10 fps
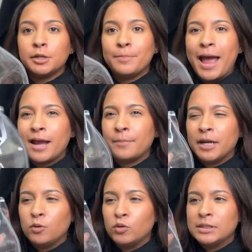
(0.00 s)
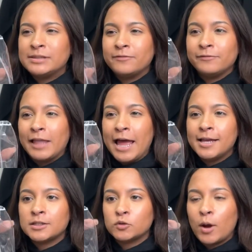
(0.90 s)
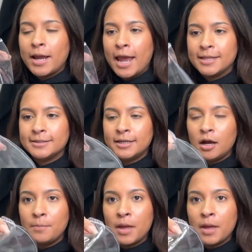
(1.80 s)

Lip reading: bag, but it was flat, so I ended up